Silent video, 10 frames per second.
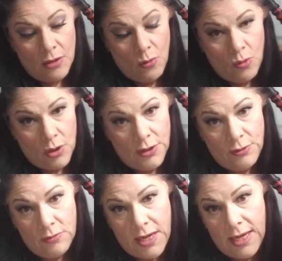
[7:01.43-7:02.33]
or
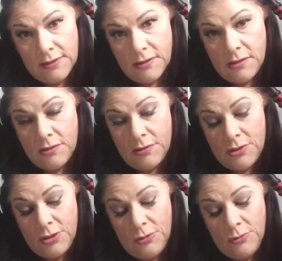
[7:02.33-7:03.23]
you can
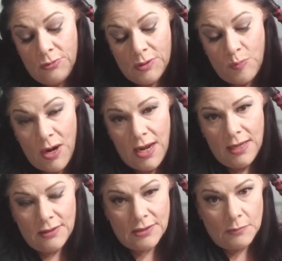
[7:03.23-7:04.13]
do spray
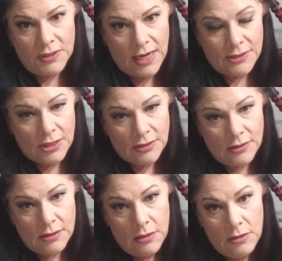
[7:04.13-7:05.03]
in the
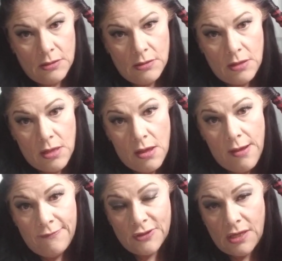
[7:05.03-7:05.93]
subsections.
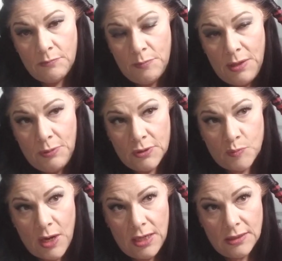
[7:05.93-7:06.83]
For some people,
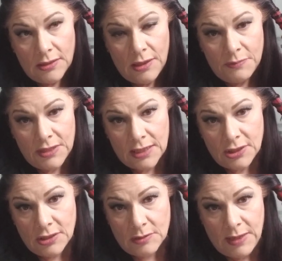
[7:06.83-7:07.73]
spraying in the
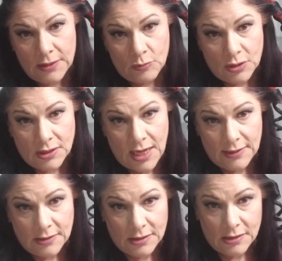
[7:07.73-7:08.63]
subsections makes more
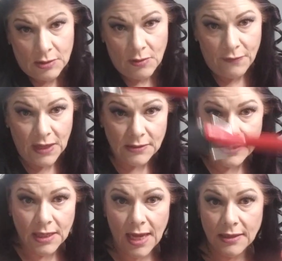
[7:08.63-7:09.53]
sense. So if that's
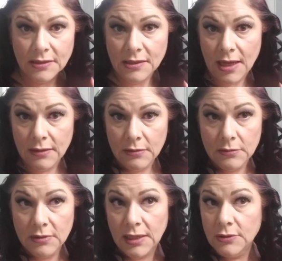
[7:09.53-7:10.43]
the case, then
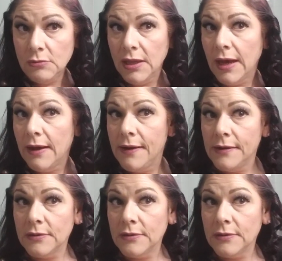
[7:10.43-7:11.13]
do that.